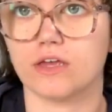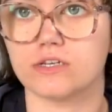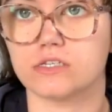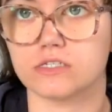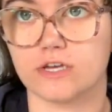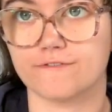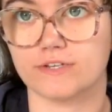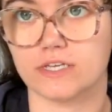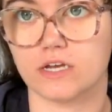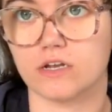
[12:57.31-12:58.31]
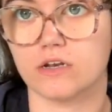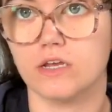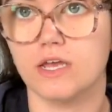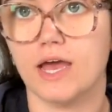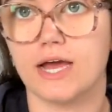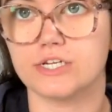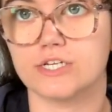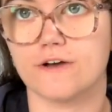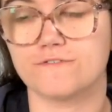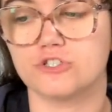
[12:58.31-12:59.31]
into the tufting gun and
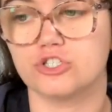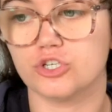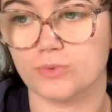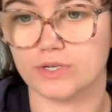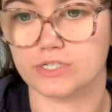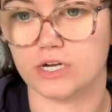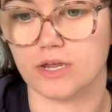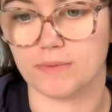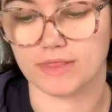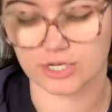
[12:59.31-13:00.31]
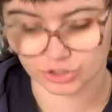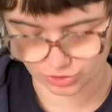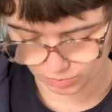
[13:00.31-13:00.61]
tuft two at a time and that should